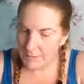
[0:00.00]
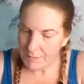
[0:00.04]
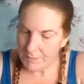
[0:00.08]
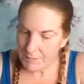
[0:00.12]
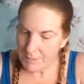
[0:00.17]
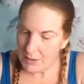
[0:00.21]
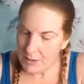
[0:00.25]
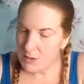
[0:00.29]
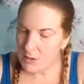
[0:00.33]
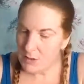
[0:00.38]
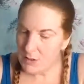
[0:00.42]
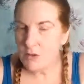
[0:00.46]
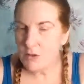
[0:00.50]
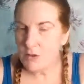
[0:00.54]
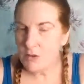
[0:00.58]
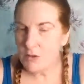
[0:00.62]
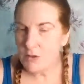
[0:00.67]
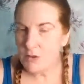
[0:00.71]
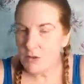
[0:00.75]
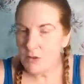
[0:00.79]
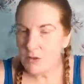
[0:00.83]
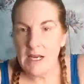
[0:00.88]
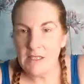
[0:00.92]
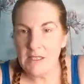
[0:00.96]
So you can
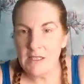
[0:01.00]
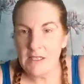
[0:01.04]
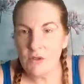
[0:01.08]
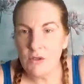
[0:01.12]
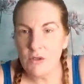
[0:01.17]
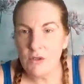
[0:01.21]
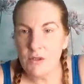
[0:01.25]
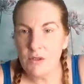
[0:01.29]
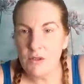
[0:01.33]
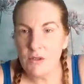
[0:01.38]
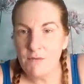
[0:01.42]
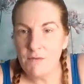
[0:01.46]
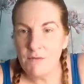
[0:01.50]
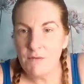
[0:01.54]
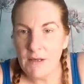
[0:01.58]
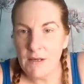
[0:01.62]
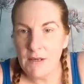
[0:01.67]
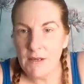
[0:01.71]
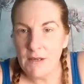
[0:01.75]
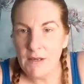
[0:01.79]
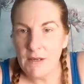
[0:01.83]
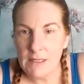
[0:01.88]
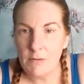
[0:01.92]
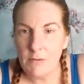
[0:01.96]
ask or you can
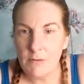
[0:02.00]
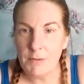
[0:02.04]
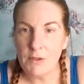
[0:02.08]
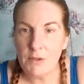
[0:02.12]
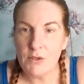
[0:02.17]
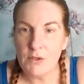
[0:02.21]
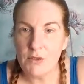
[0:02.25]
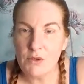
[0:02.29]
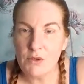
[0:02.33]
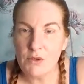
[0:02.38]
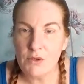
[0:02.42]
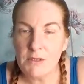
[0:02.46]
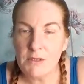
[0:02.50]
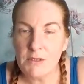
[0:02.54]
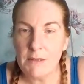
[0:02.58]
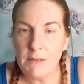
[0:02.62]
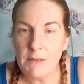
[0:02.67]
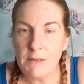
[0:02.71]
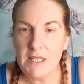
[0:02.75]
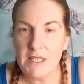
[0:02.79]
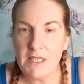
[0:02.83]
find out, because sometimes,